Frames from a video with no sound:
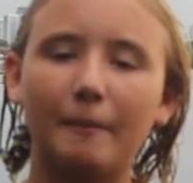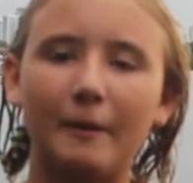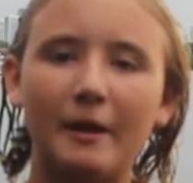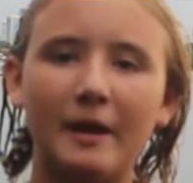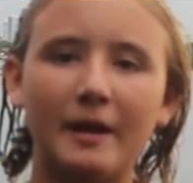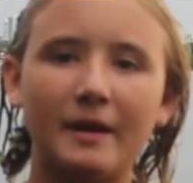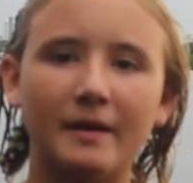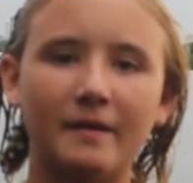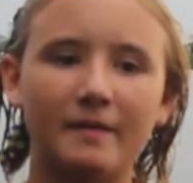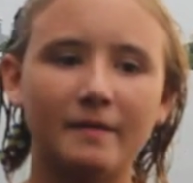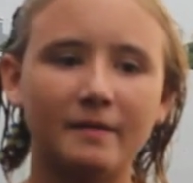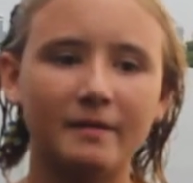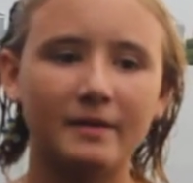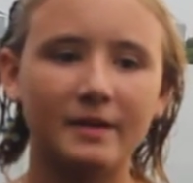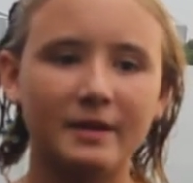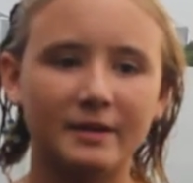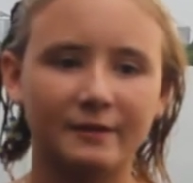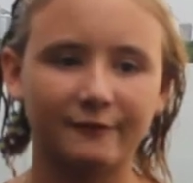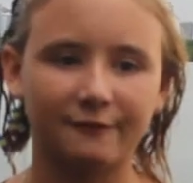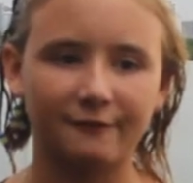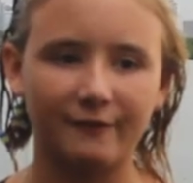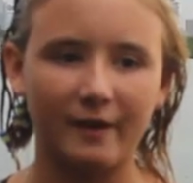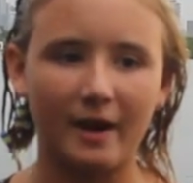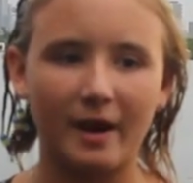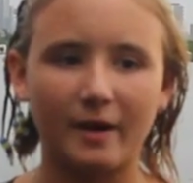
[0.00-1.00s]
playing in
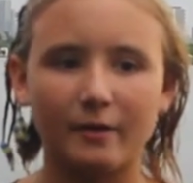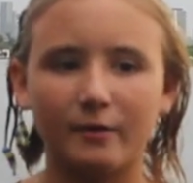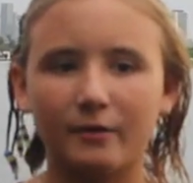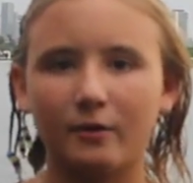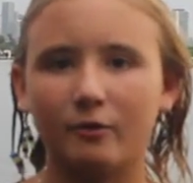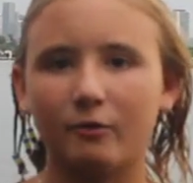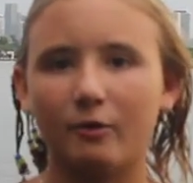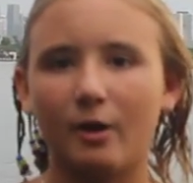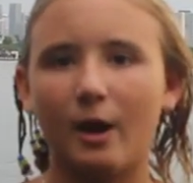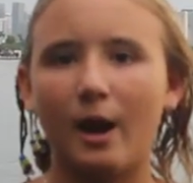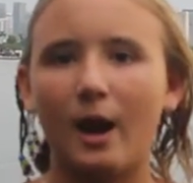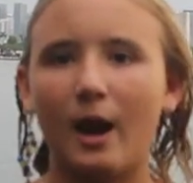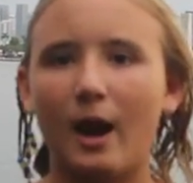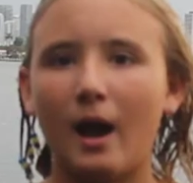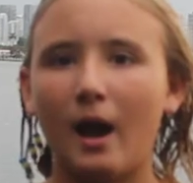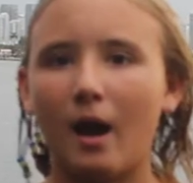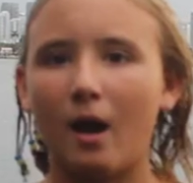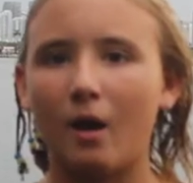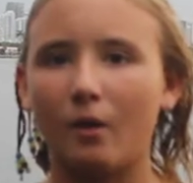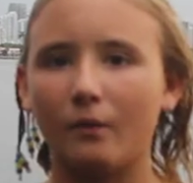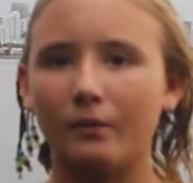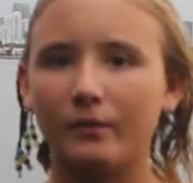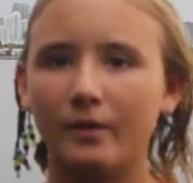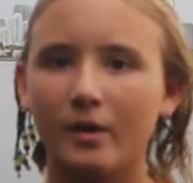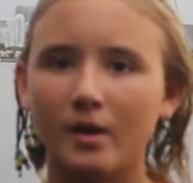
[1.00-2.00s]
this
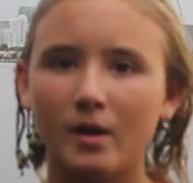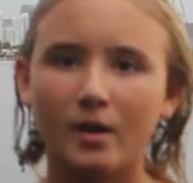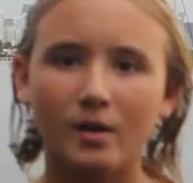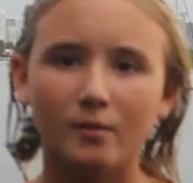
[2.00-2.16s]
fairground.